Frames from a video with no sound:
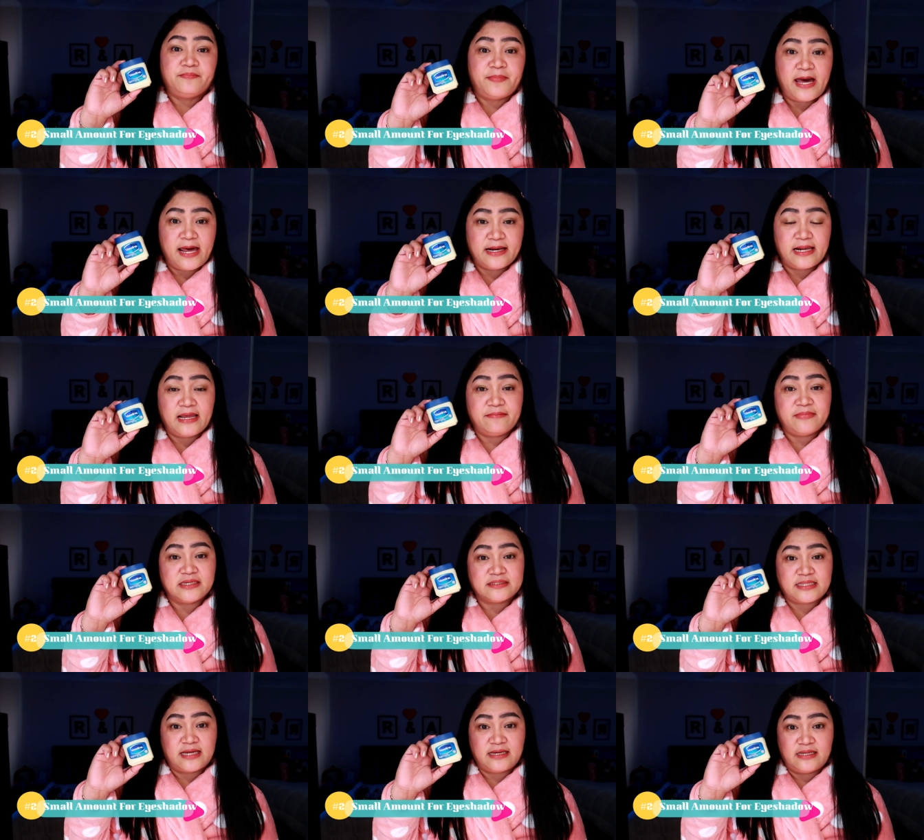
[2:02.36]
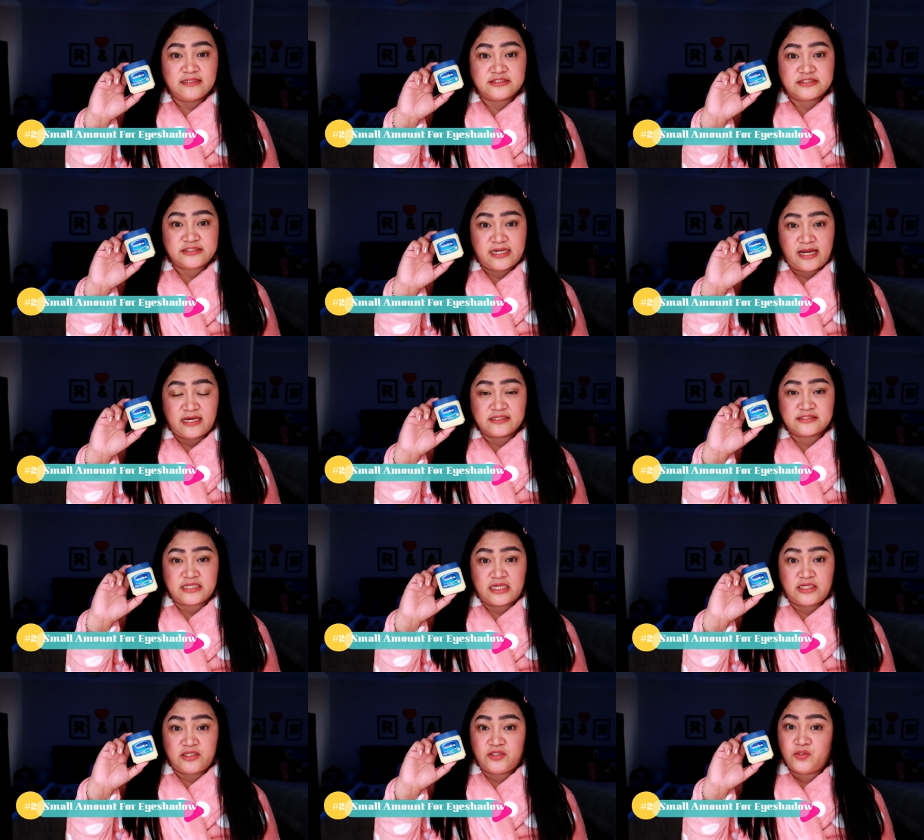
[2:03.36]
para magtagal siya
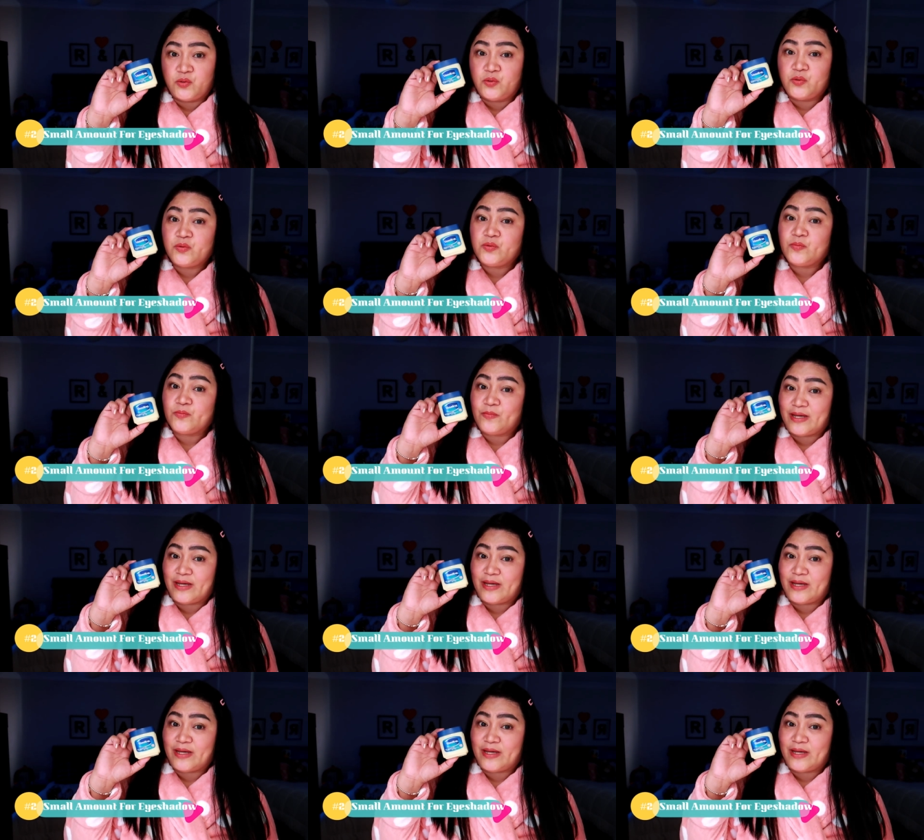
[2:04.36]
sa iyong